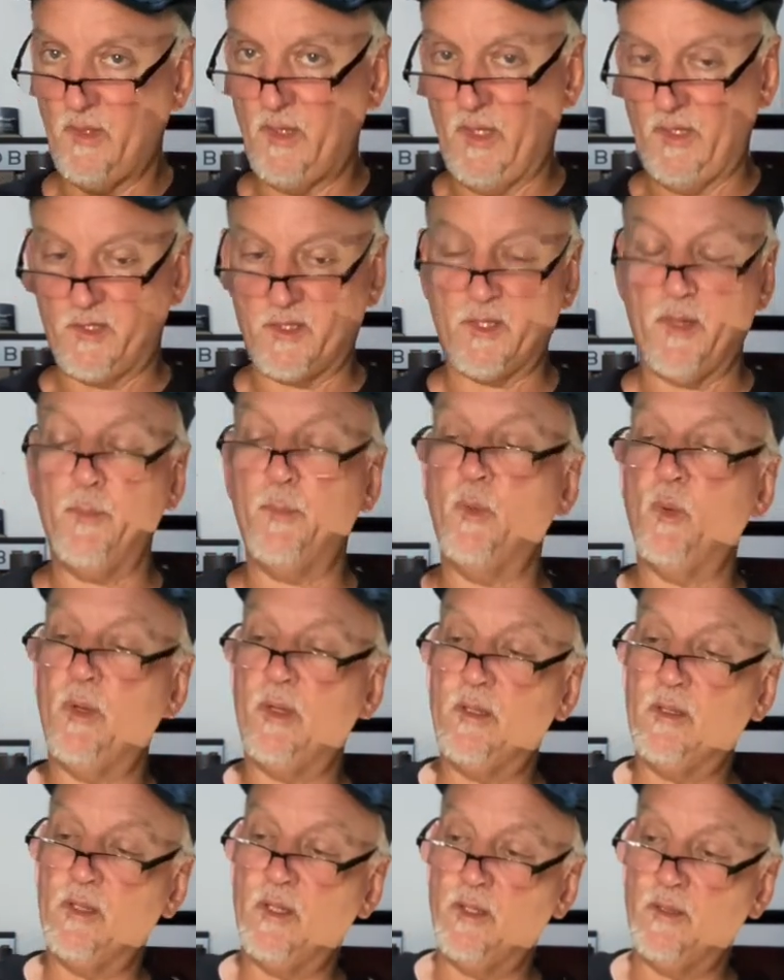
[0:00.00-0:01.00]
at some
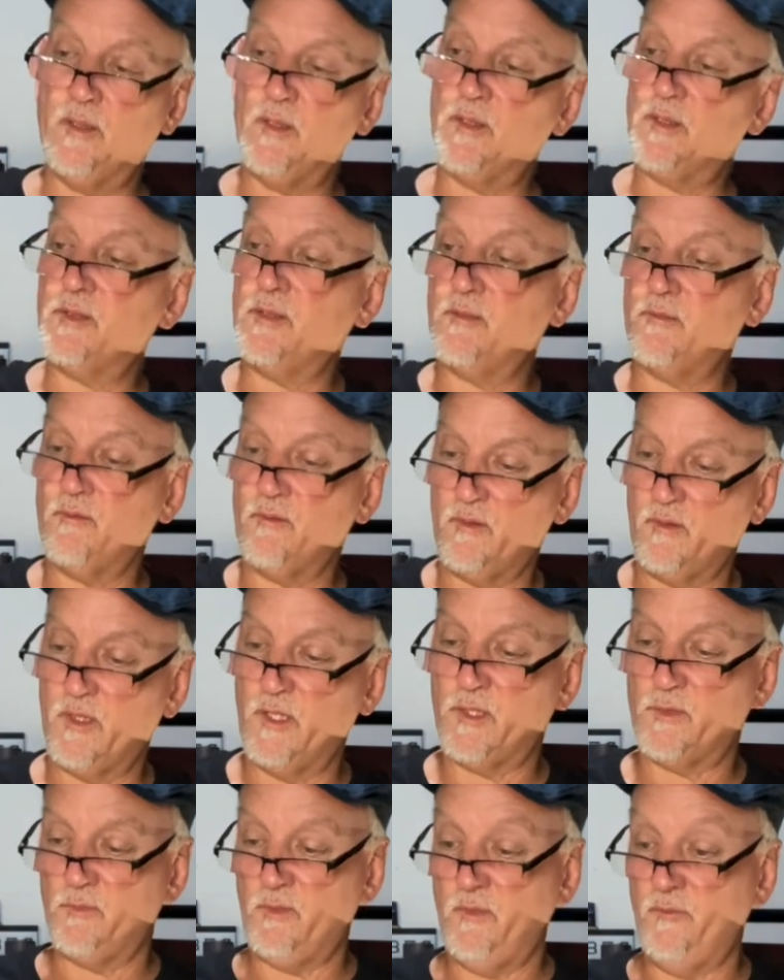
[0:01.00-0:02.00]
point in this
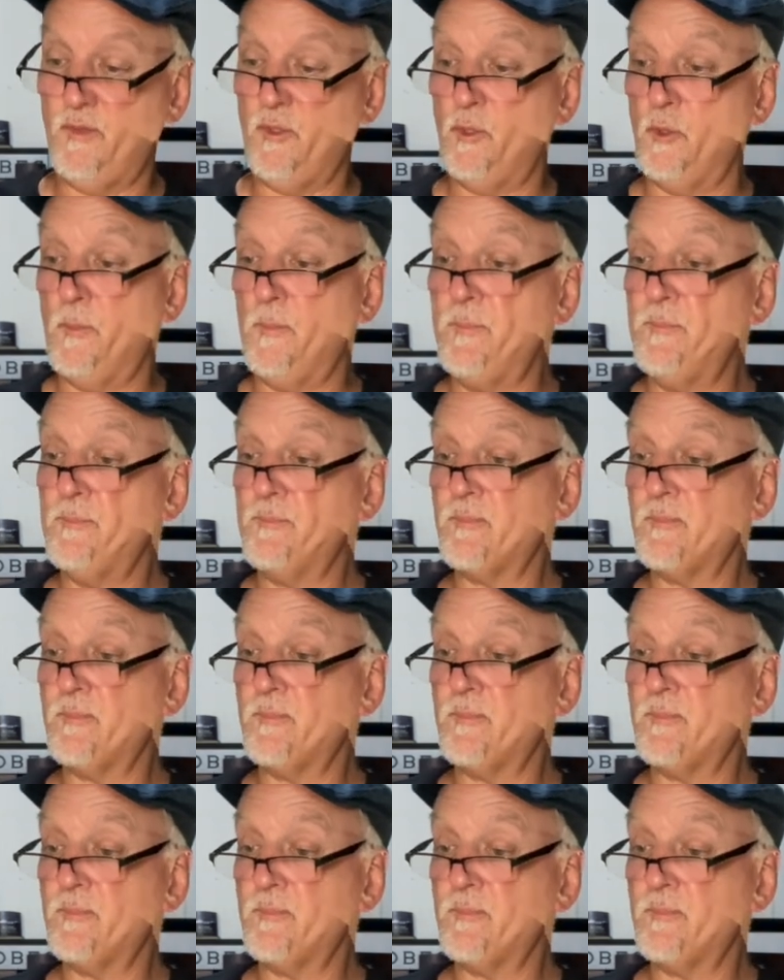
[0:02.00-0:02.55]
this review.